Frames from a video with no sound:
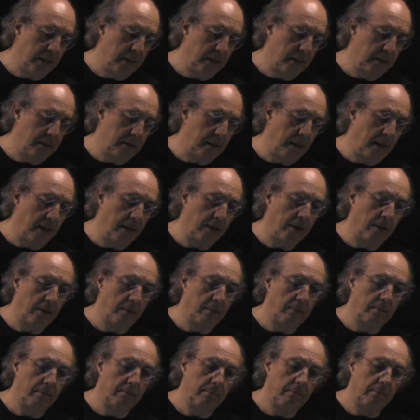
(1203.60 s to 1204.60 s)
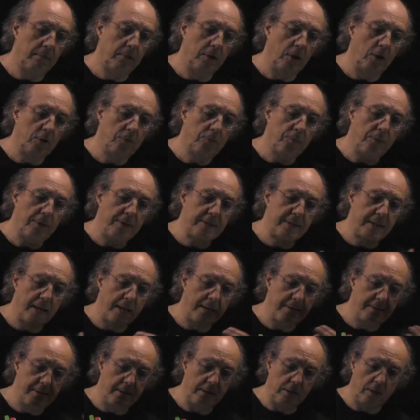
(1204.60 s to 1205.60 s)
they are not
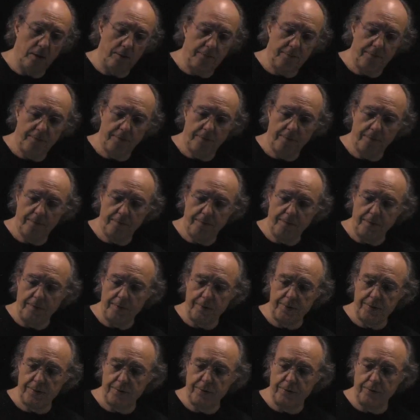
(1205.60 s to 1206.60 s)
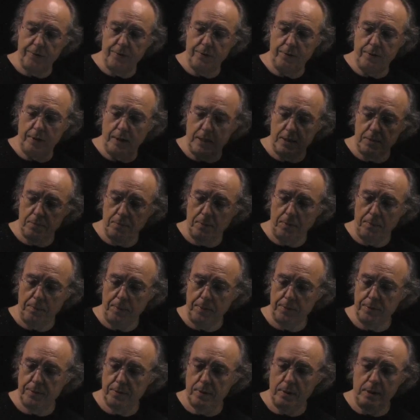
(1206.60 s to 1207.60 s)
precise enough for certain
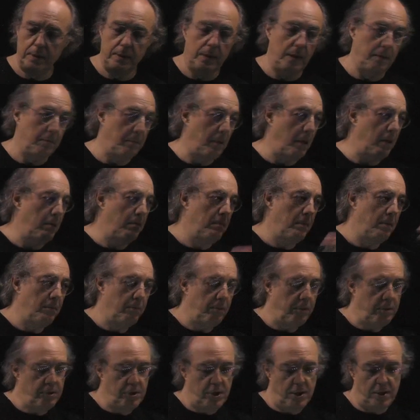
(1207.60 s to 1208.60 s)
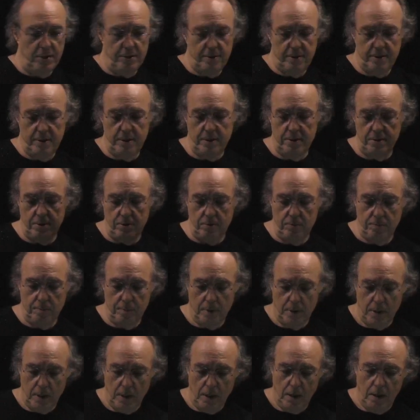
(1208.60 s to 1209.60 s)
experiments. Then maybe we change
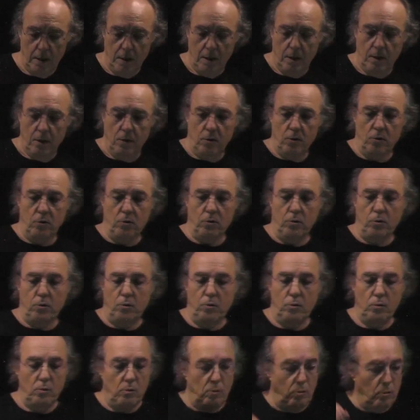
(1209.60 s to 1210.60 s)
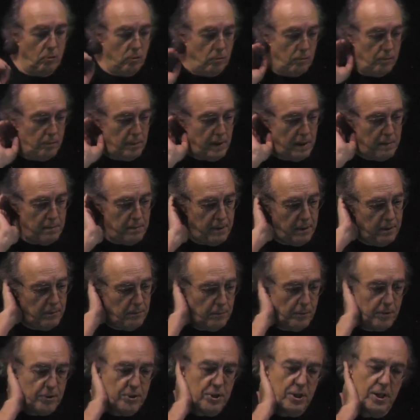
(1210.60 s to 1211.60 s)
cesium, or maybe
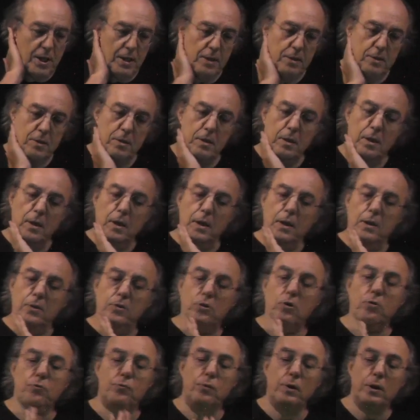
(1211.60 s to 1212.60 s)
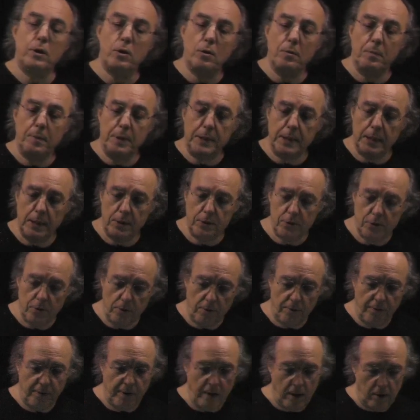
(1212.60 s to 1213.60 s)
we change the recommendation
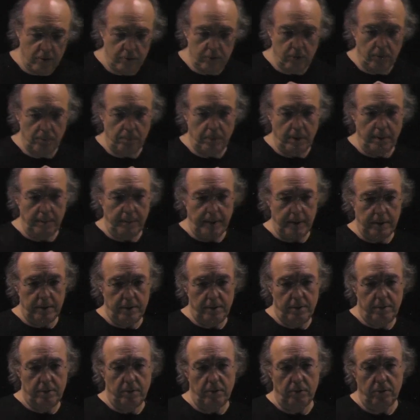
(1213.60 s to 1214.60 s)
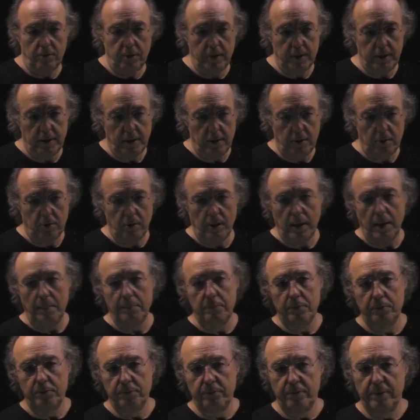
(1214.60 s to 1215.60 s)
of how to implement the unit in your
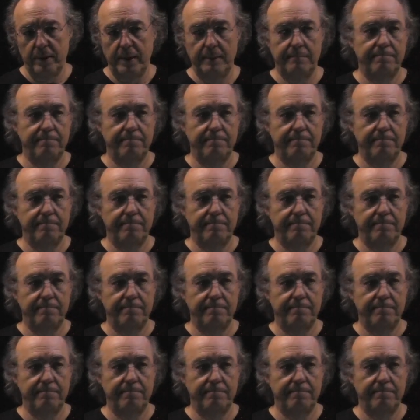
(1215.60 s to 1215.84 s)
laboratory.